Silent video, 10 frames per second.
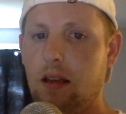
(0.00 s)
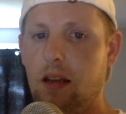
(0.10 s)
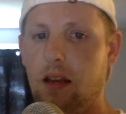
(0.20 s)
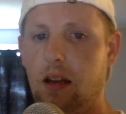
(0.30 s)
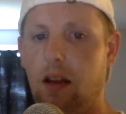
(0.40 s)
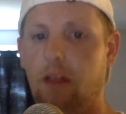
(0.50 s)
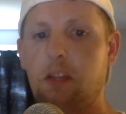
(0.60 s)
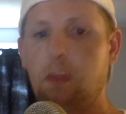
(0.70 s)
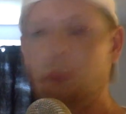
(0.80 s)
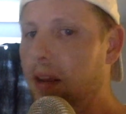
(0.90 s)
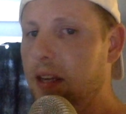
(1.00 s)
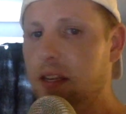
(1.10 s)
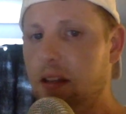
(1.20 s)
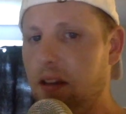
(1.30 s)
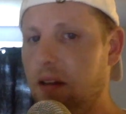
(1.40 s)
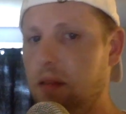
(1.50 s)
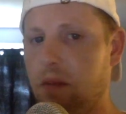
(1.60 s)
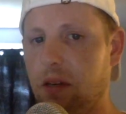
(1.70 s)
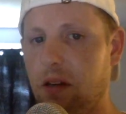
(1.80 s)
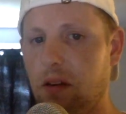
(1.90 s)
And I've explained to him,
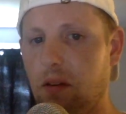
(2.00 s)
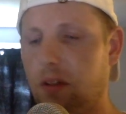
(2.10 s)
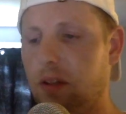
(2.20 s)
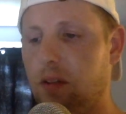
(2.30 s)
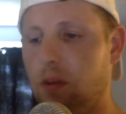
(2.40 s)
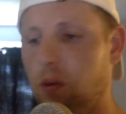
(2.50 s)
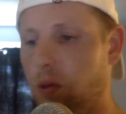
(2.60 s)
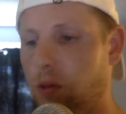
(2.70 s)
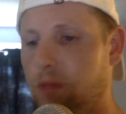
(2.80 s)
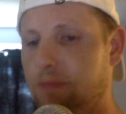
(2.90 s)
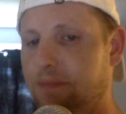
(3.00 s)
the whole,